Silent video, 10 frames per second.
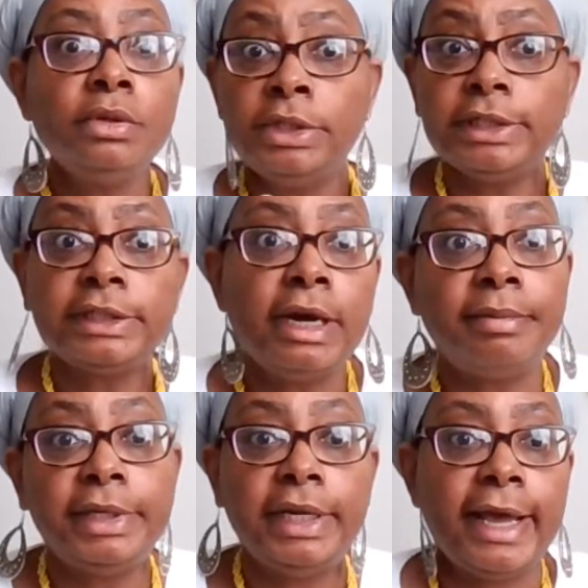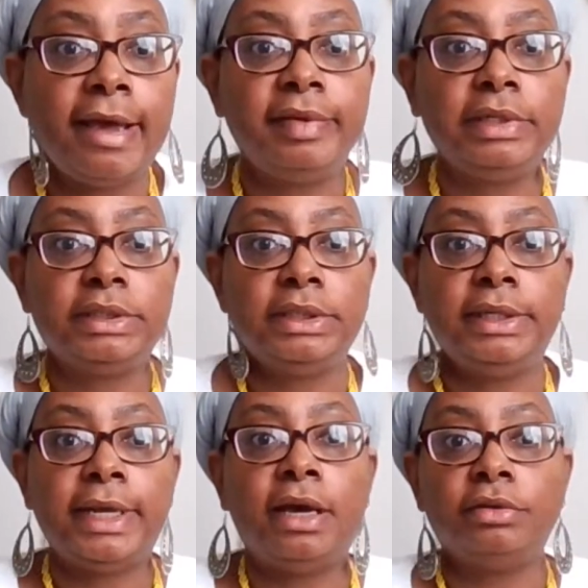just coming and having a
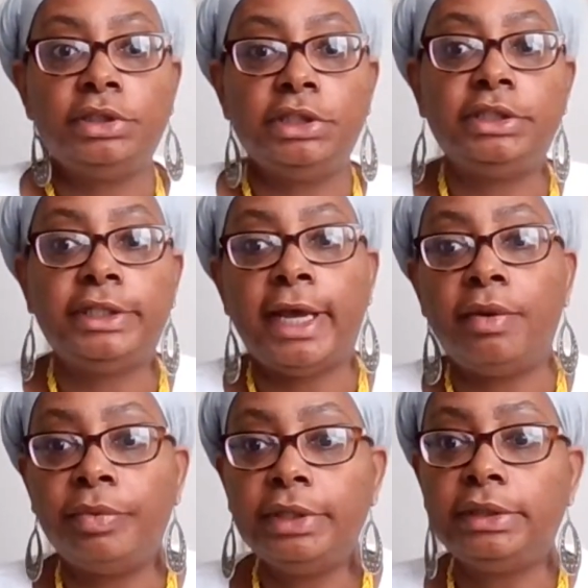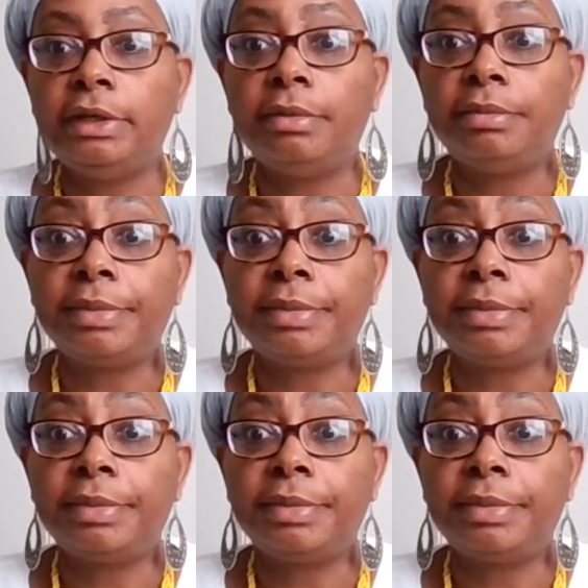sit down chit chat with them,